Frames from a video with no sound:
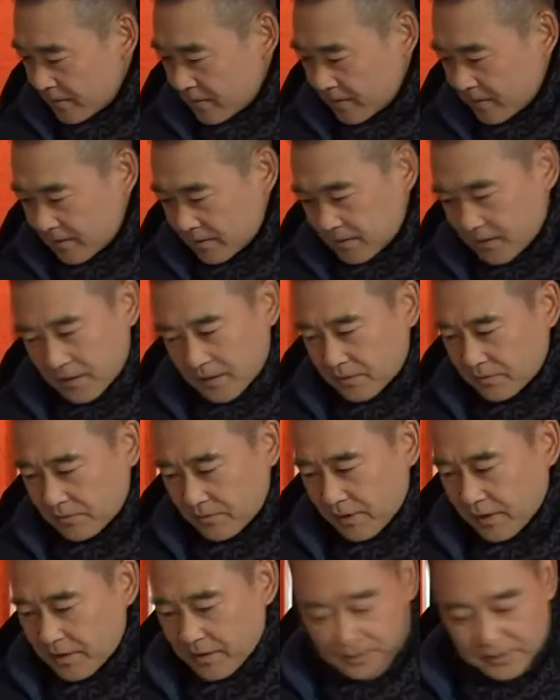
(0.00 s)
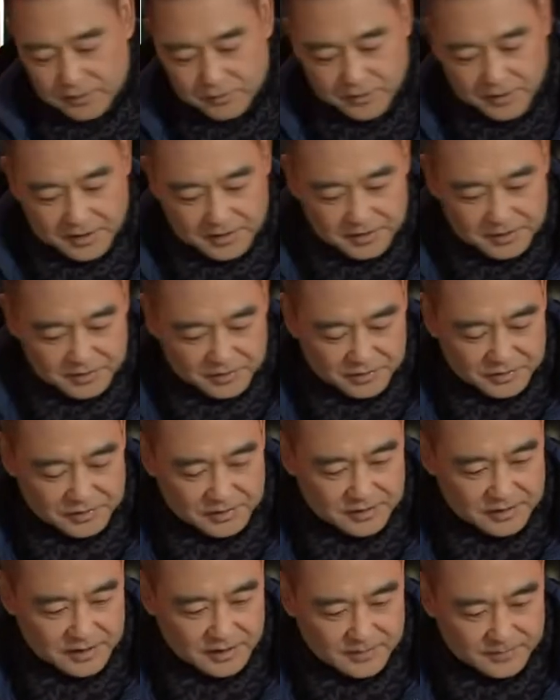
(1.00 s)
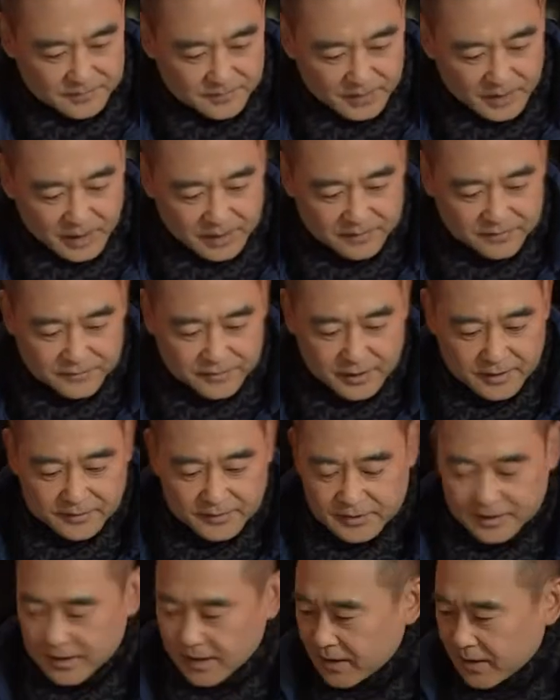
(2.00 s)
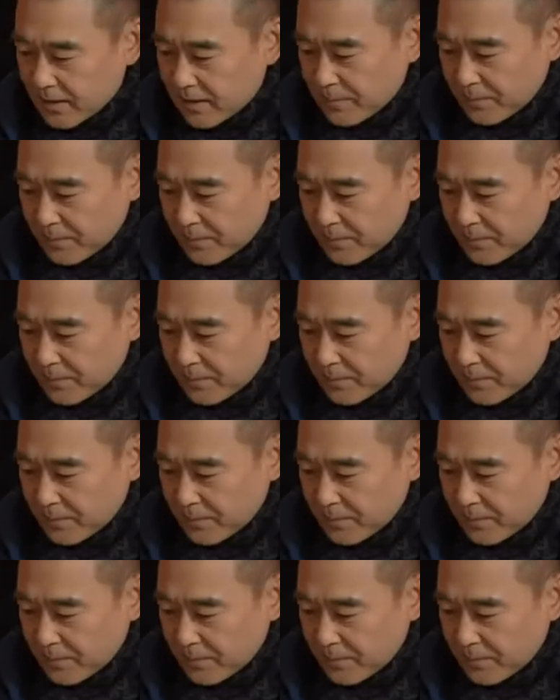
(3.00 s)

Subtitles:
This is rather strange because I've never done it